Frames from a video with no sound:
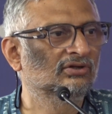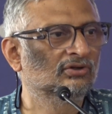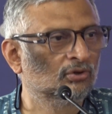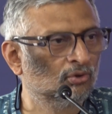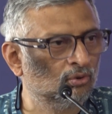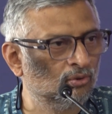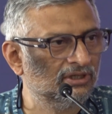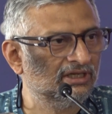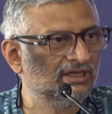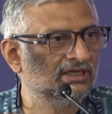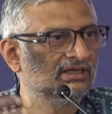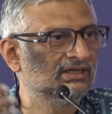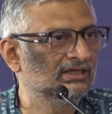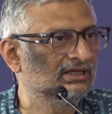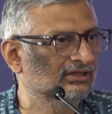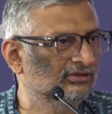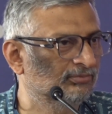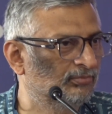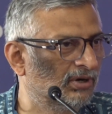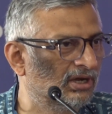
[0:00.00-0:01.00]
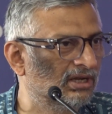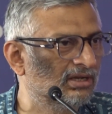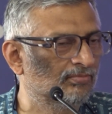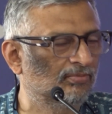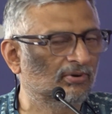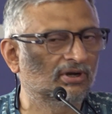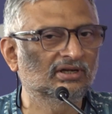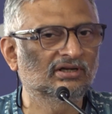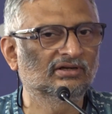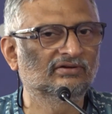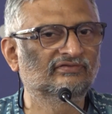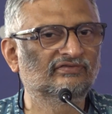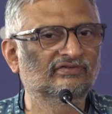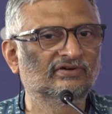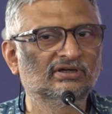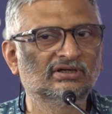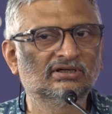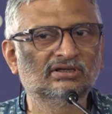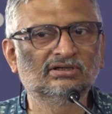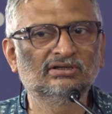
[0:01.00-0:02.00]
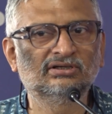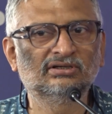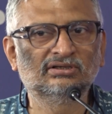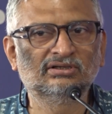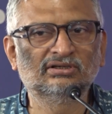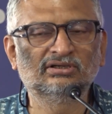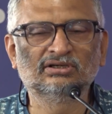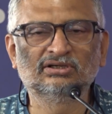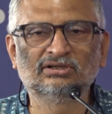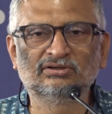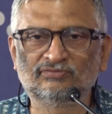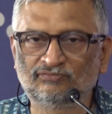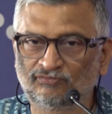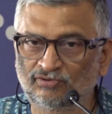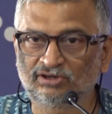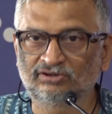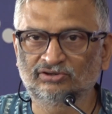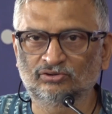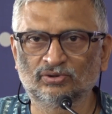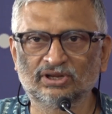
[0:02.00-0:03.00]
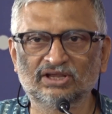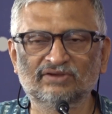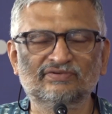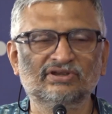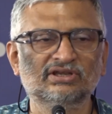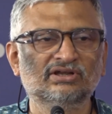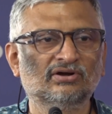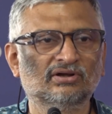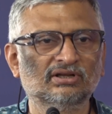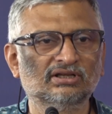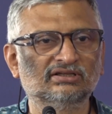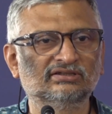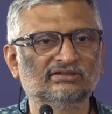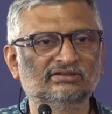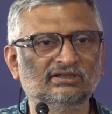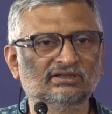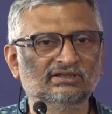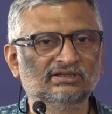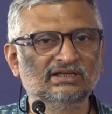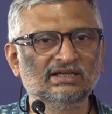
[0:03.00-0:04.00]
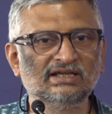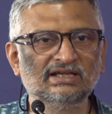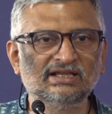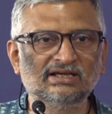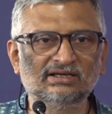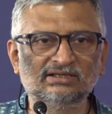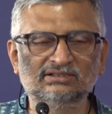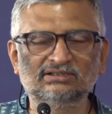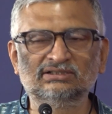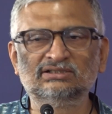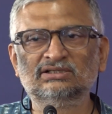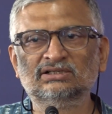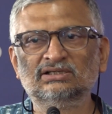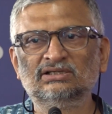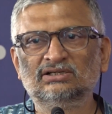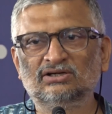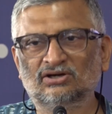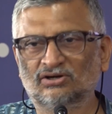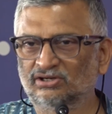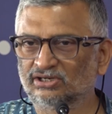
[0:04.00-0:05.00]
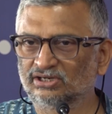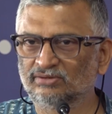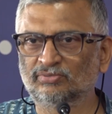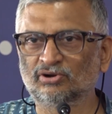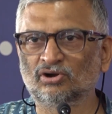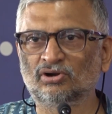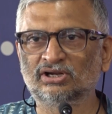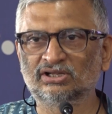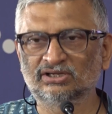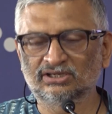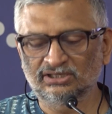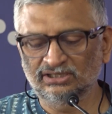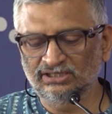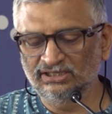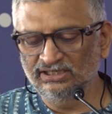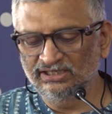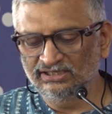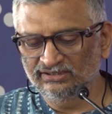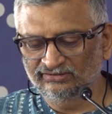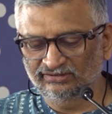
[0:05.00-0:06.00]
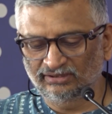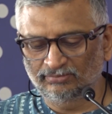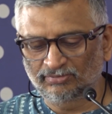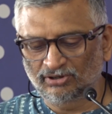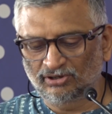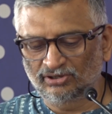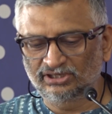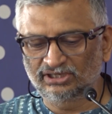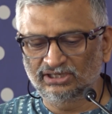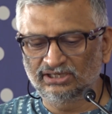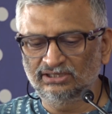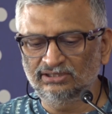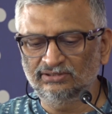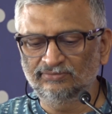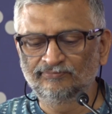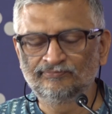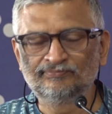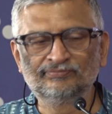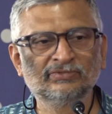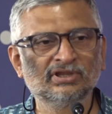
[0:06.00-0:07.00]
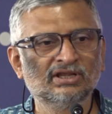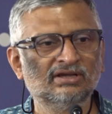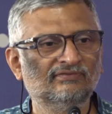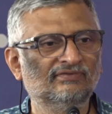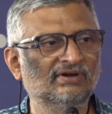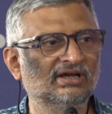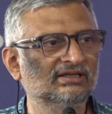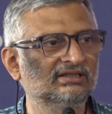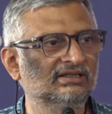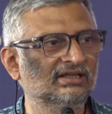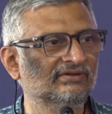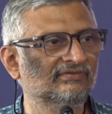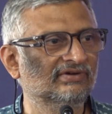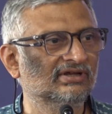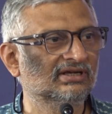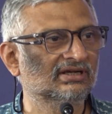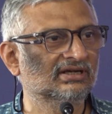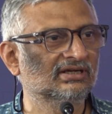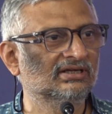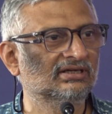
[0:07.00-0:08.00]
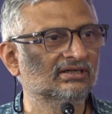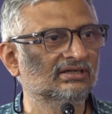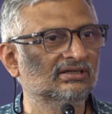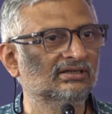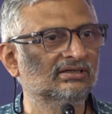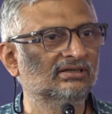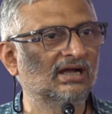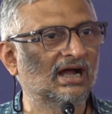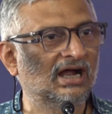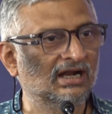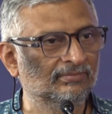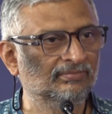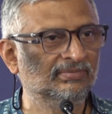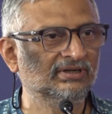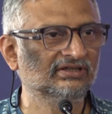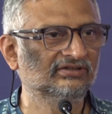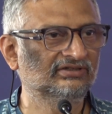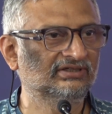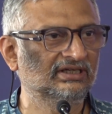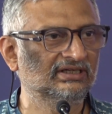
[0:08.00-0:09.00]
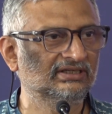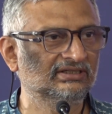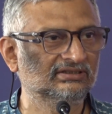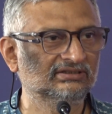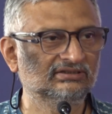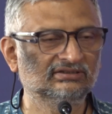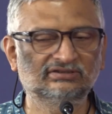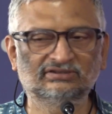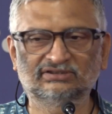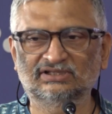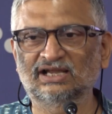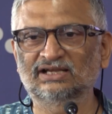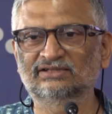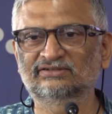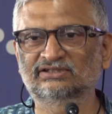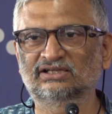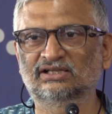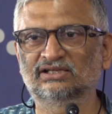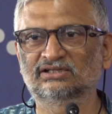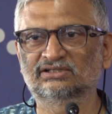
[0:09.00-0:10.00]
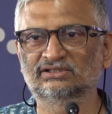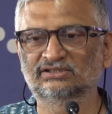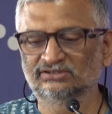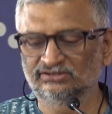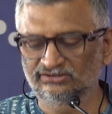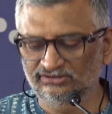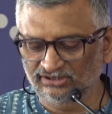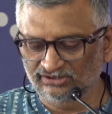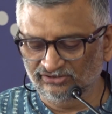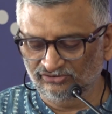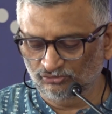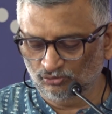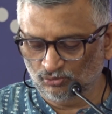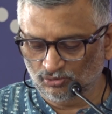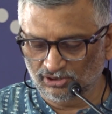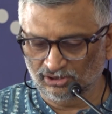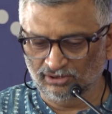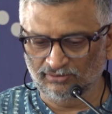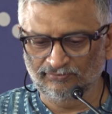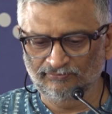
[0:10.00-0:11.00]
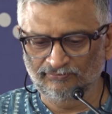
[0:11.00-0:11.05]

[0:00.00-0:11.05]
ruling a small part of what today we call as India, or a broader Indian subcontinent, where they were administrators, tax collectors, and so on.